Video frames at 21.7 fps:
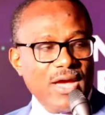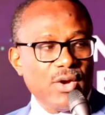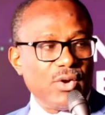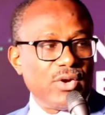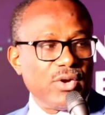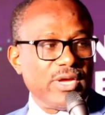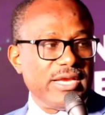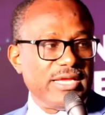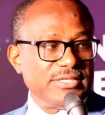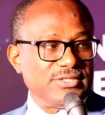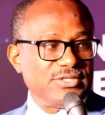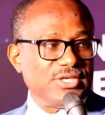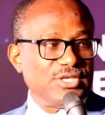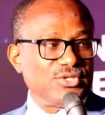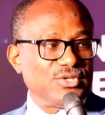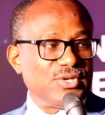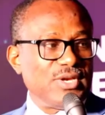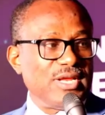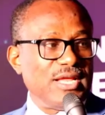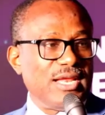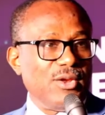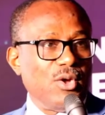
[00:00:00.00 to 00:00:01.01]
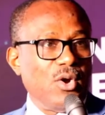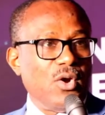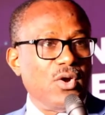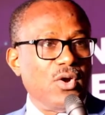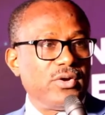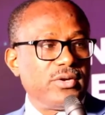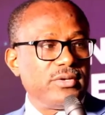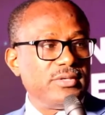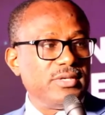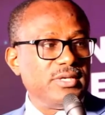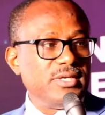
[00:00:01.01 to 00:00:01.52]
organization along
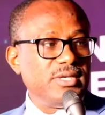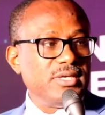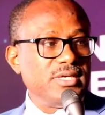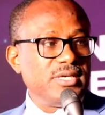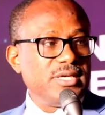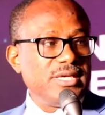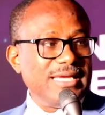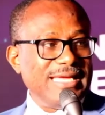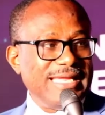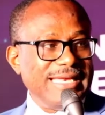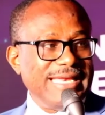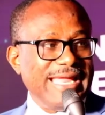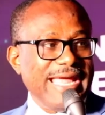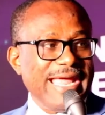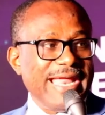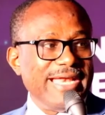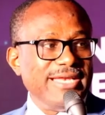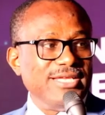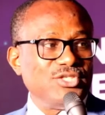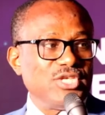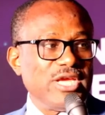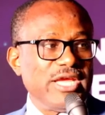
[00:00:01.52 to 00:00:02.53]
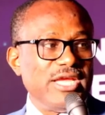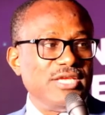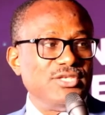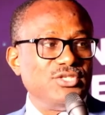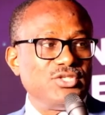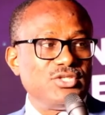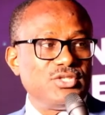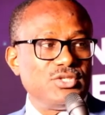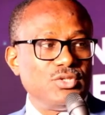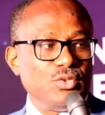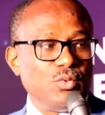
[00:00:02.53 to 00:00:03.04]
in any
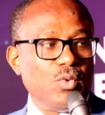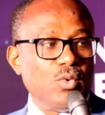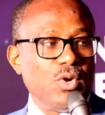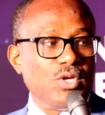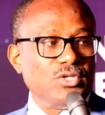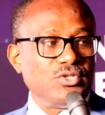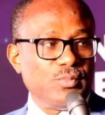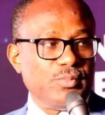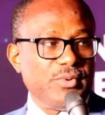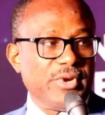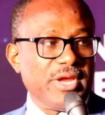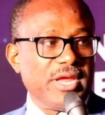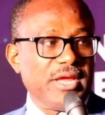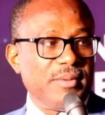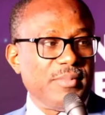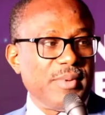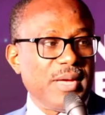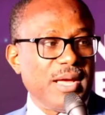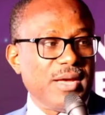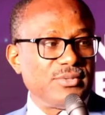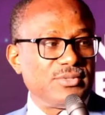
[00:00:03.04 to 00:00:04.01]
change you want to bring about.